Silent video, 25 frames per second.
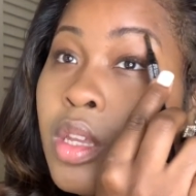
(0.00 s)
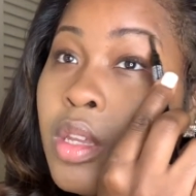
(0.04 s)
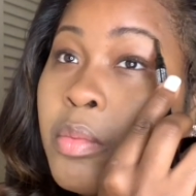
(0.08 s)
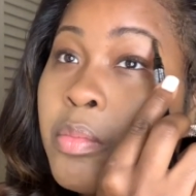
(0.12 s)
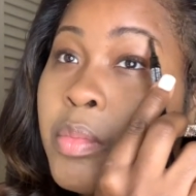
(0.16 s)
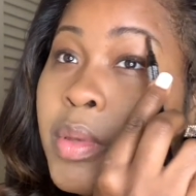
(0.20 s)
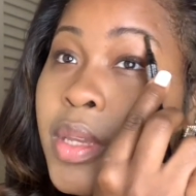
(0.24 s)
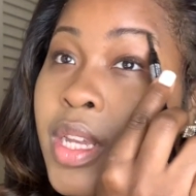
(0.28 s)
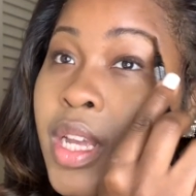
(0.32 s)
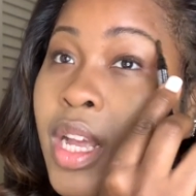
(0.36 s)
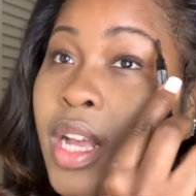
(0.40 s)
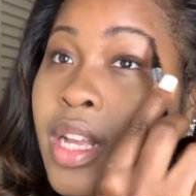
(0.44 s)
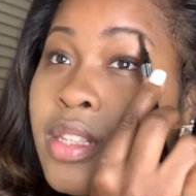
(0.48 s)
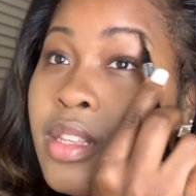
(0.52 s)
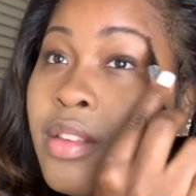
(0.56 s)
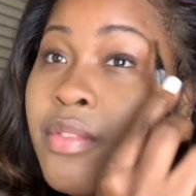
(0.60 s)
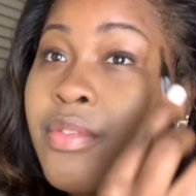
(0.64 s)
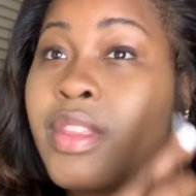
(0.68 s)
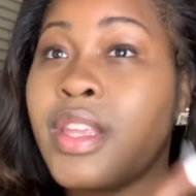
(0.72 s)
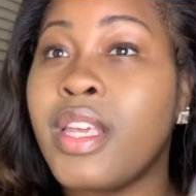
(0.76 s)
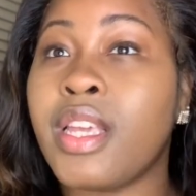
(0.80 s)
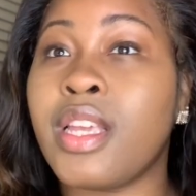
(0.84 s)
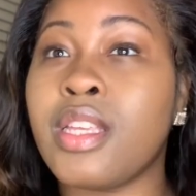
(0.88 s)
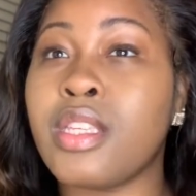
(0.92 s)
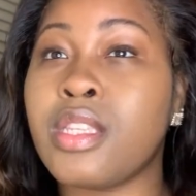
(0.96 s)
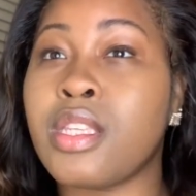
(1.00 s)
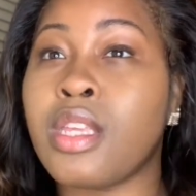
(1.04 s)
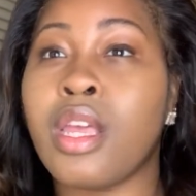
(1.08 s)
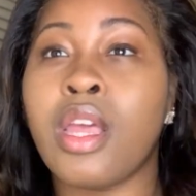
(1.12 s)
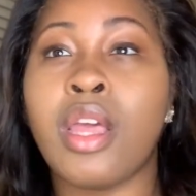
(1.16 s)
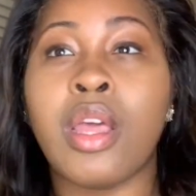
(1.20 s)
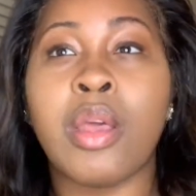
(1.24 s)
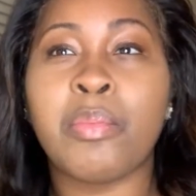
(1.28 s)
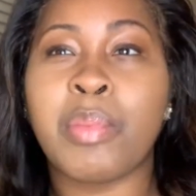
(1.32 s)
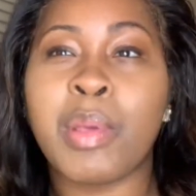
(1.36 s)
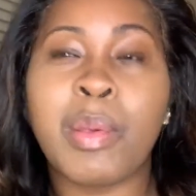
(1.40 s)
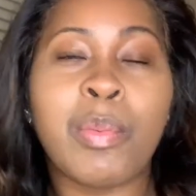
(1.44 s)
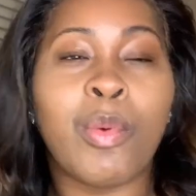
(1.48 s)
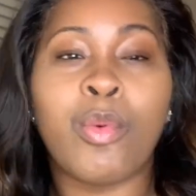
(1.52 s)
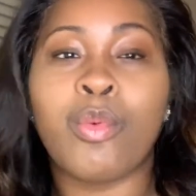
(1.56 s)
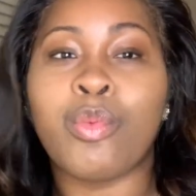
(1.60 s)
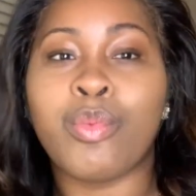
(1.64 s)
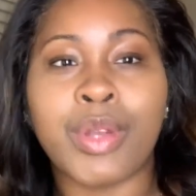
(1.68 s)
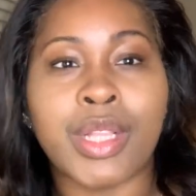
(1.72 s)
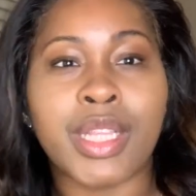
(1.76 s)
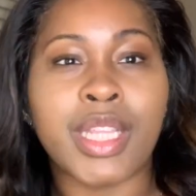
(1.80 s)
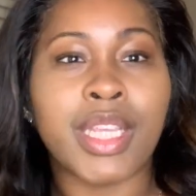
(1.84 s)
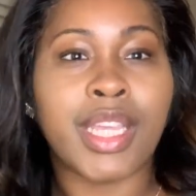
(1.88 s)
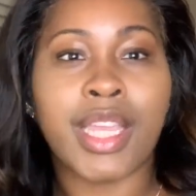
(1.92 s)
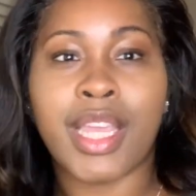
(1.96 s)
because of this, people
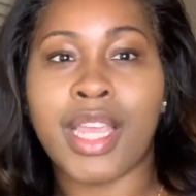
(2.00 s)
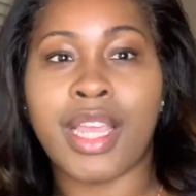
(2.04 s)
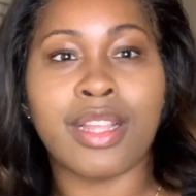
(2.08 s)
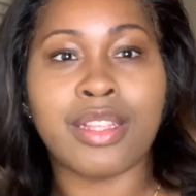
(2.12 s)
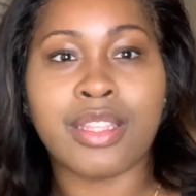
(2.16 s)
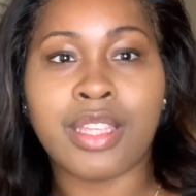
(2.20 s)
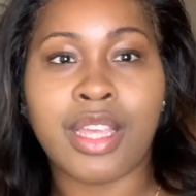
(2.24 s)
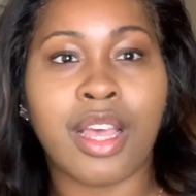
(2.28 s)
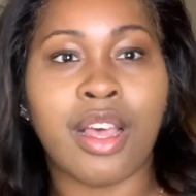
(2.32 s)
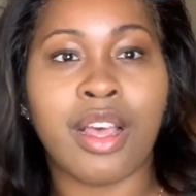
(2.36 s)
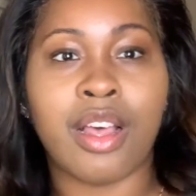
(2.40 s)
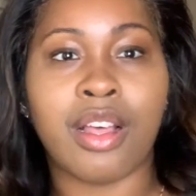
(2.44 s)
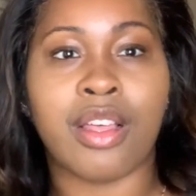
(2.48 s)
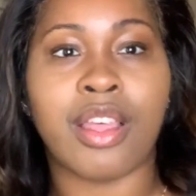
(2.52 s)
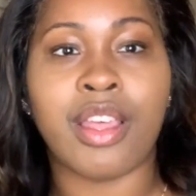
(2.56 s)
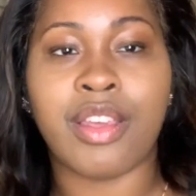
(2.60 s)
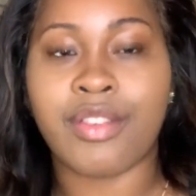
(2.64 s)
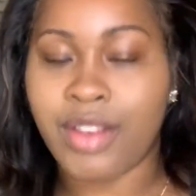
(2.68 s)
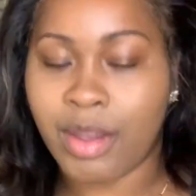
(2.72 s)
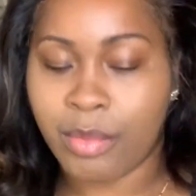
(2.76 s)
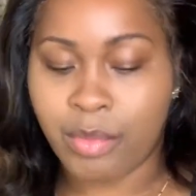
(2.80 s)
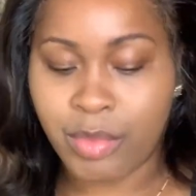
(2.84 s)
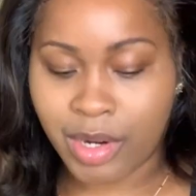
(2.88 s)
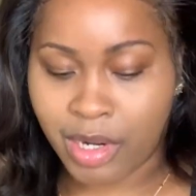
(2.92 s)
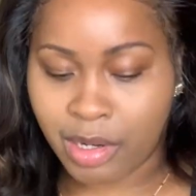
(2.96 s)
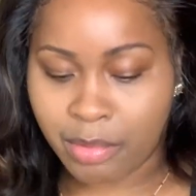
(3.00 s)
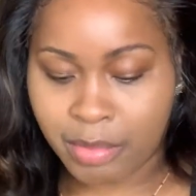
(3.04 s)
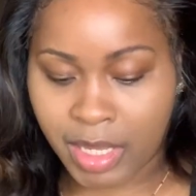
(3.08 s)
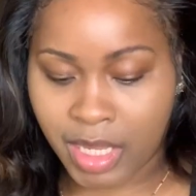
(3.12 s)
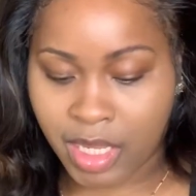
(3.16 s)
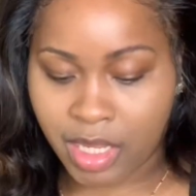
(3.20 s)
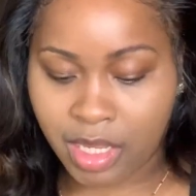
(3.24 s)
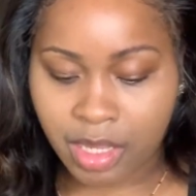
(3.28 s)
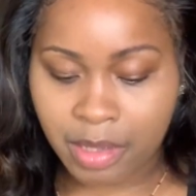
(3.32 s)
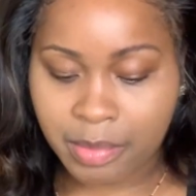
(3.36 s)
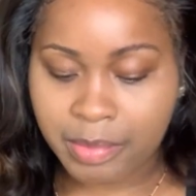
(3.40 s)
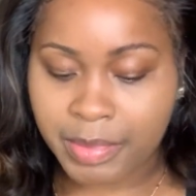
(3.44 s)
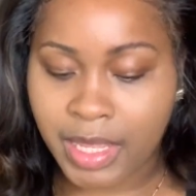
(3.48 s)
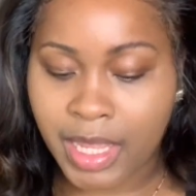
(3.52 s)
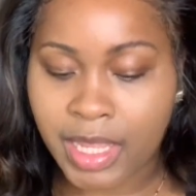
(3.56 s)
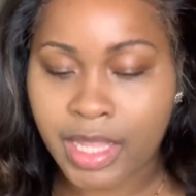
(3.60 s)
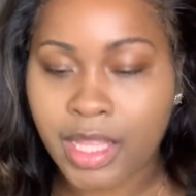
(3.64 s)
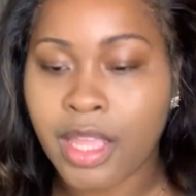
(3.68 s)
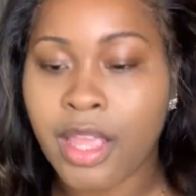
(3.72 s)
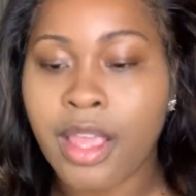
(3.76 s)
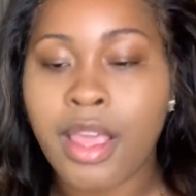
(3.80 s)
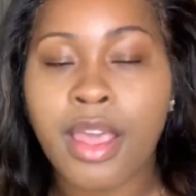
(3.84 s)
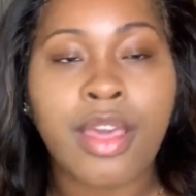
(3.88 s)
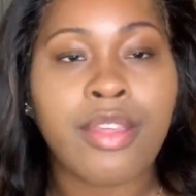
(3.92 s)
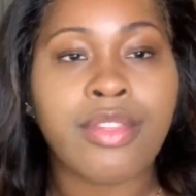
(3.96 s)
really can't tell if I'm wearing makeup. Like,
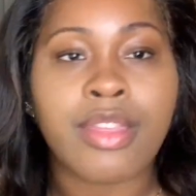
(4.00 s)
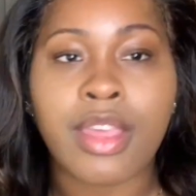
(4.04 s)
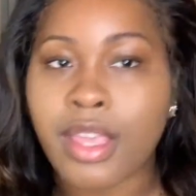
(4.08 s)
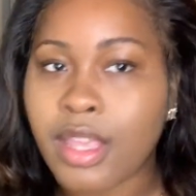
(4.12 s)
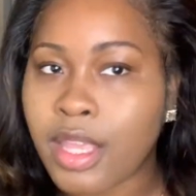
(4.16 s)
they